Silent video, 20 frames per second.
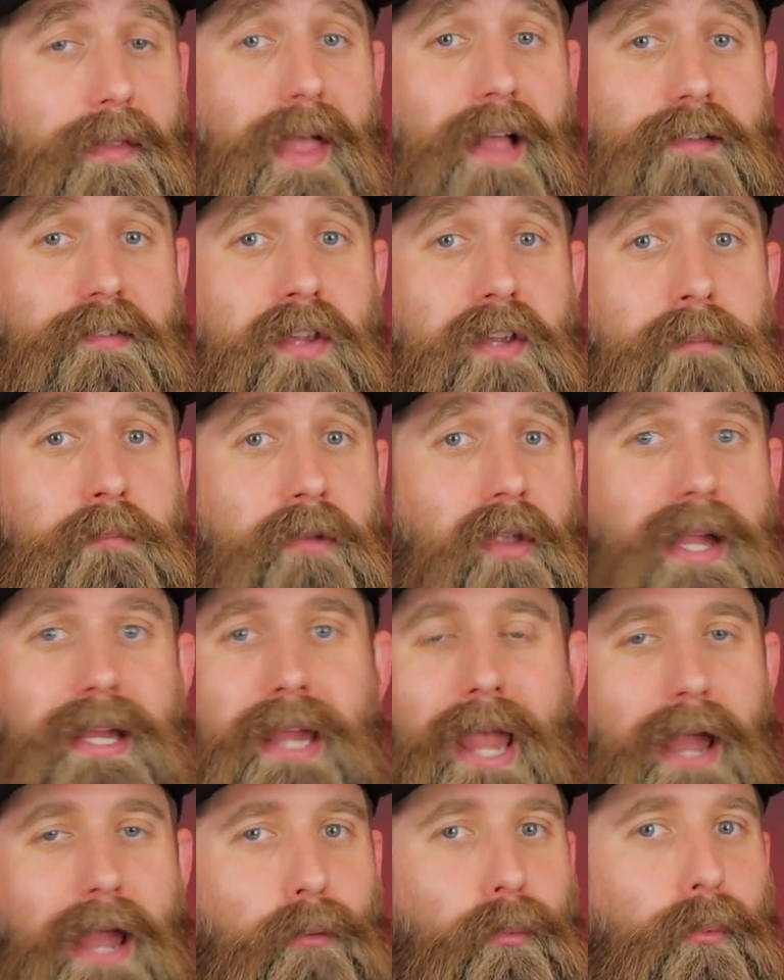That seemed
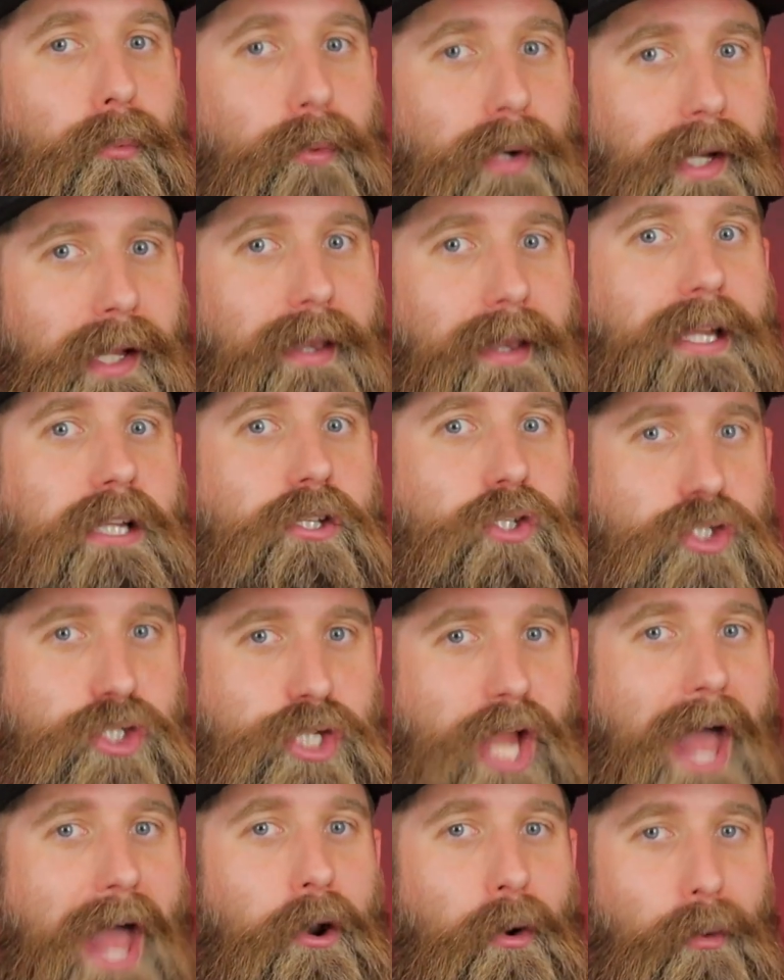like a really
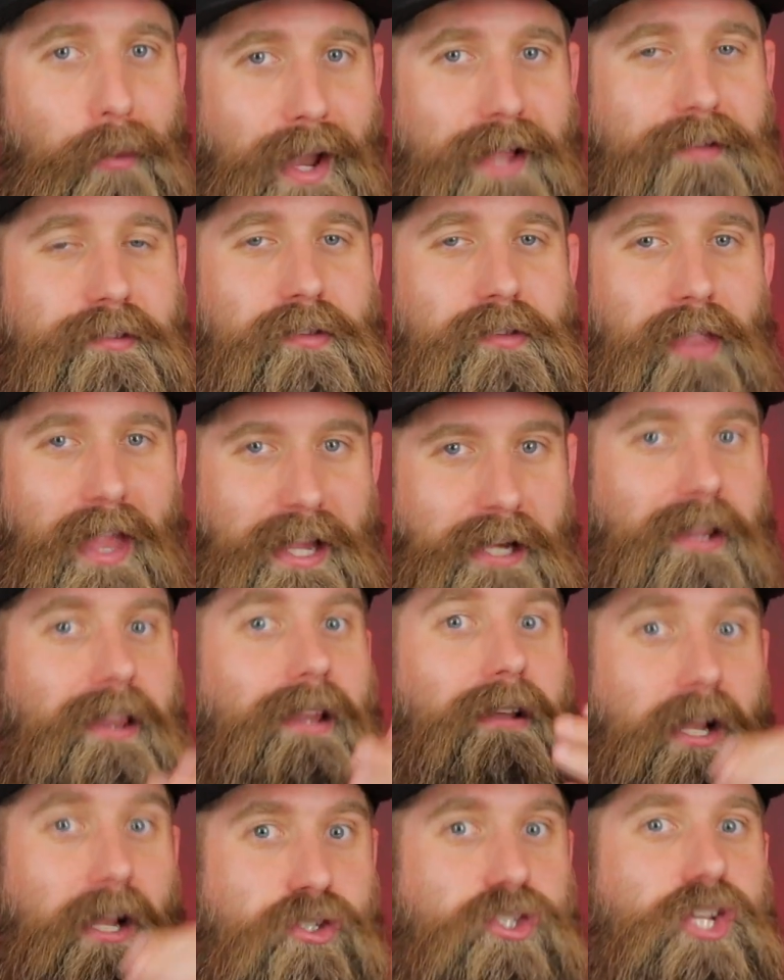generous, like
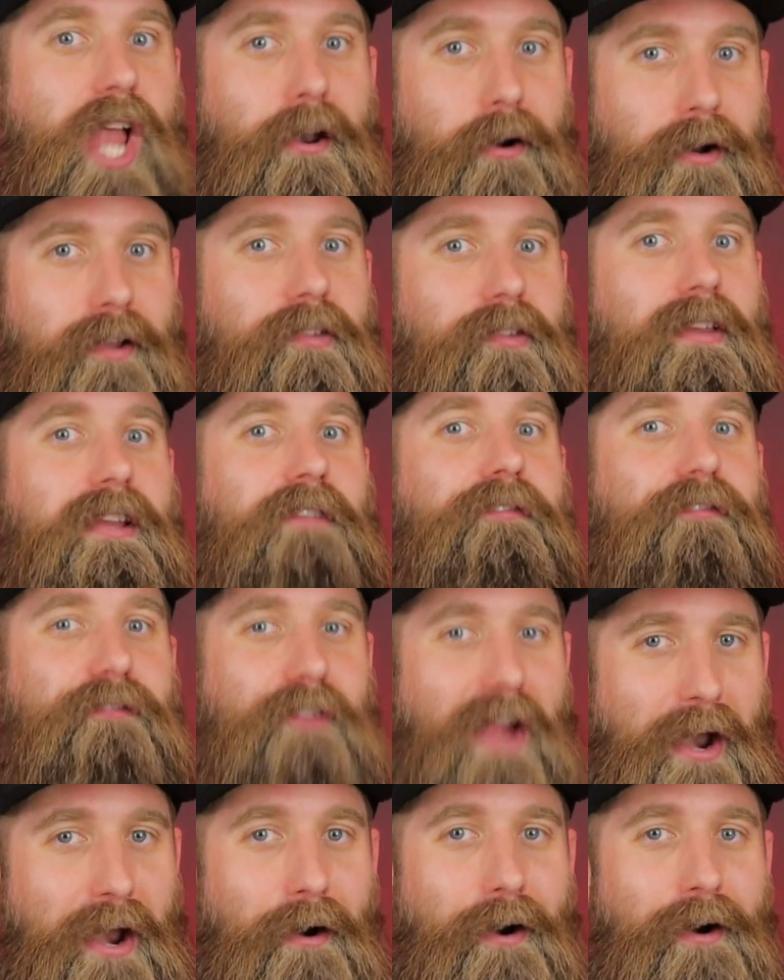a generously
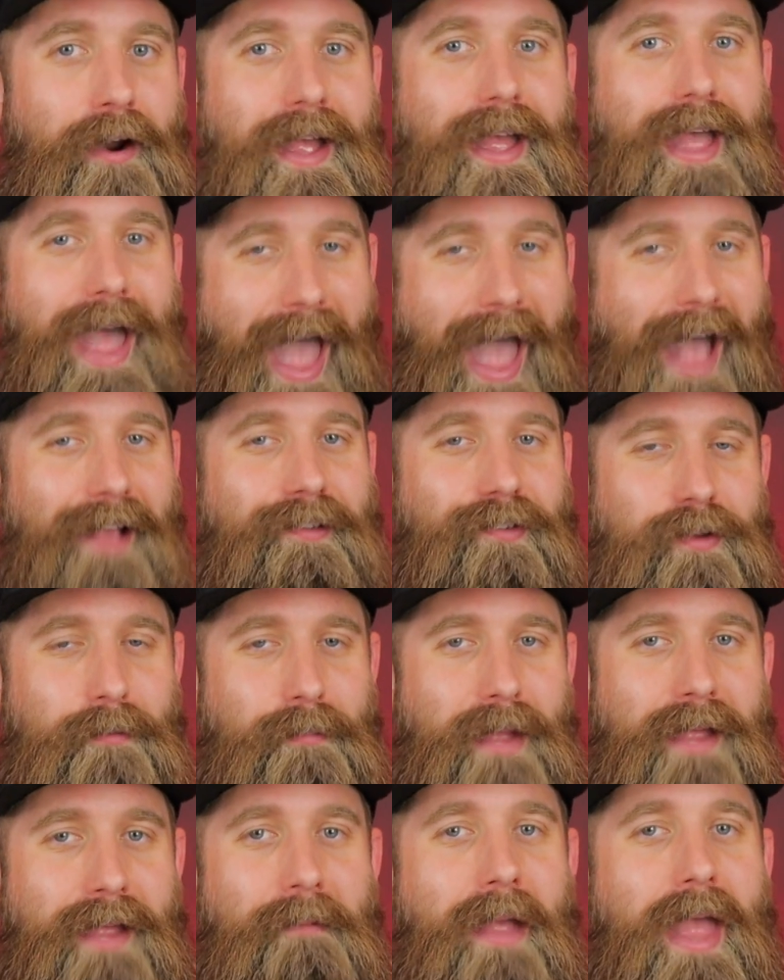fair
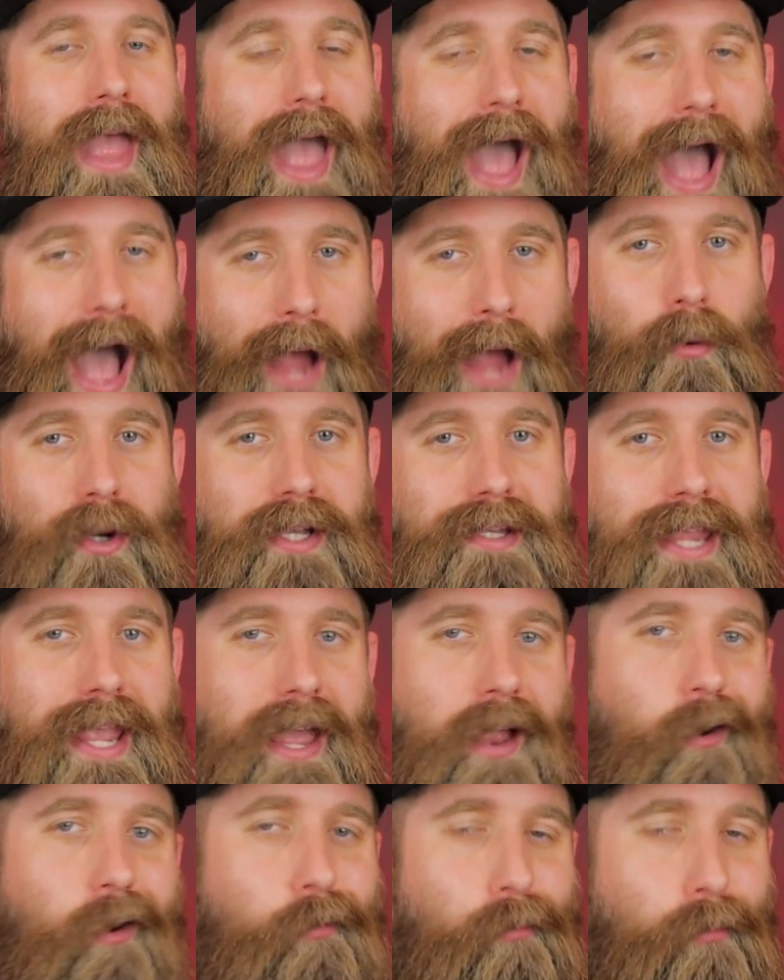estimate. I would
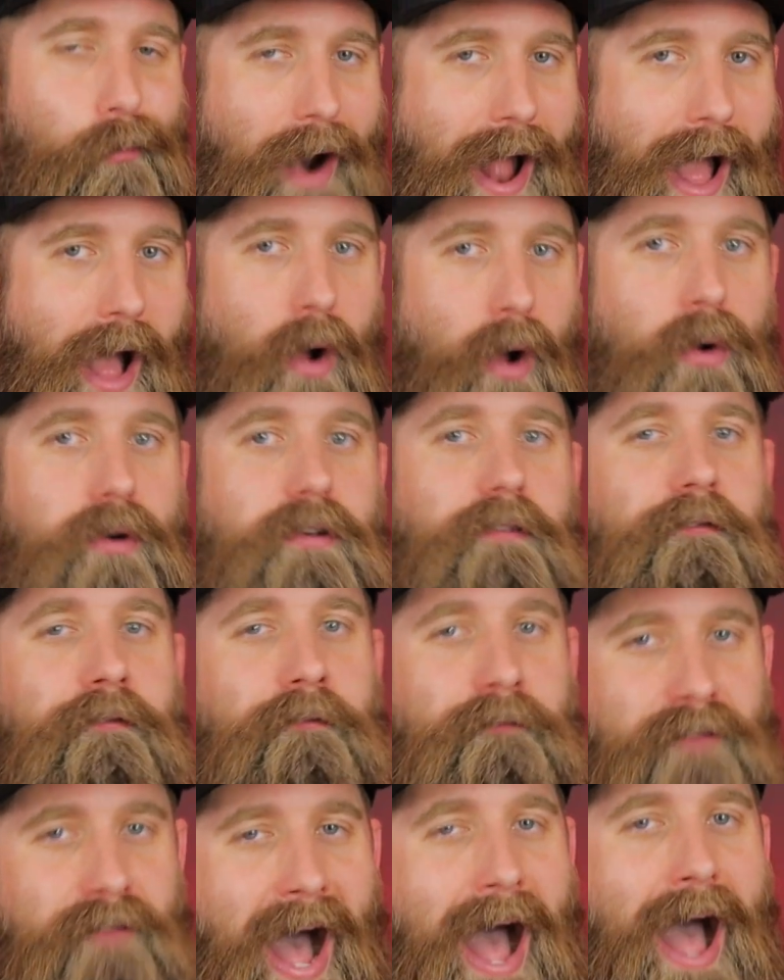get around
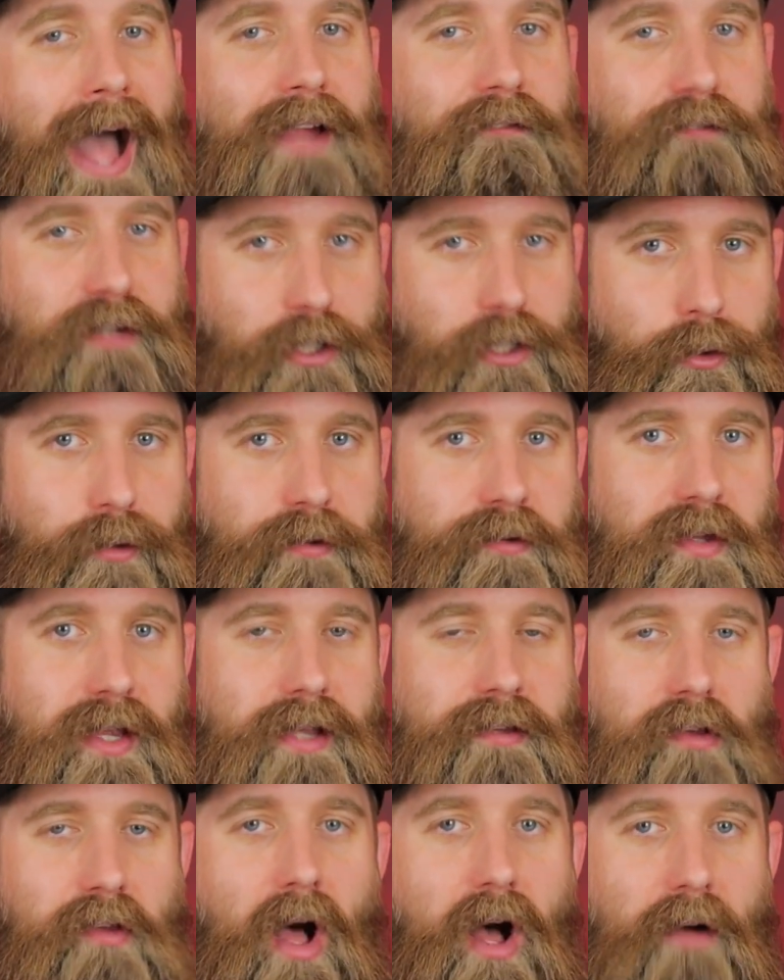five
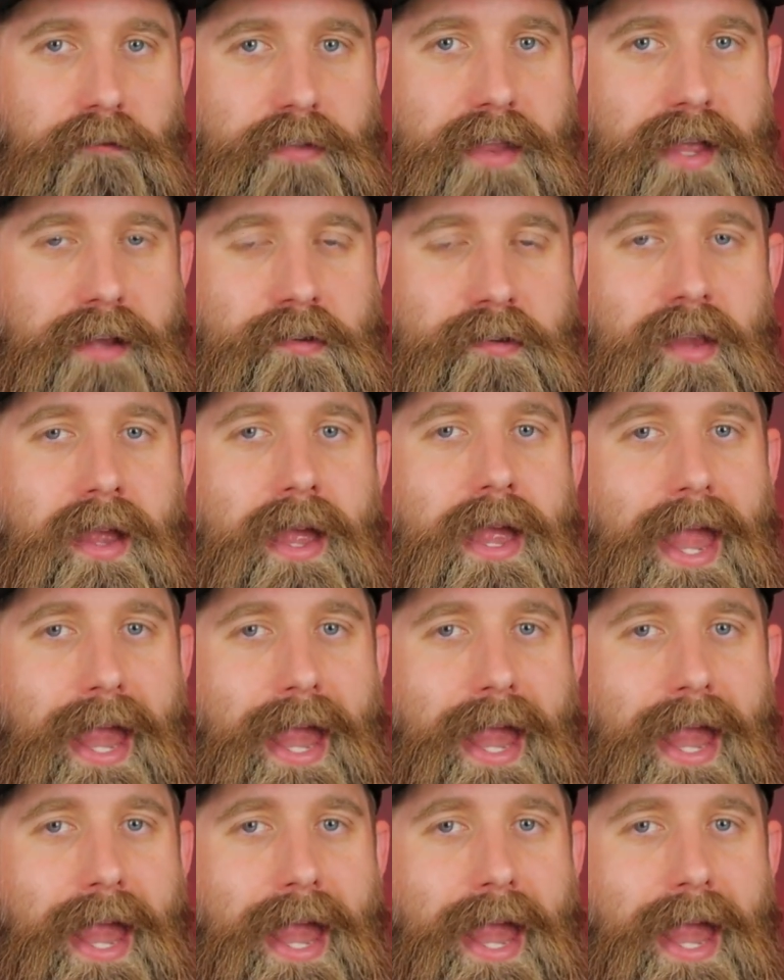uses of this,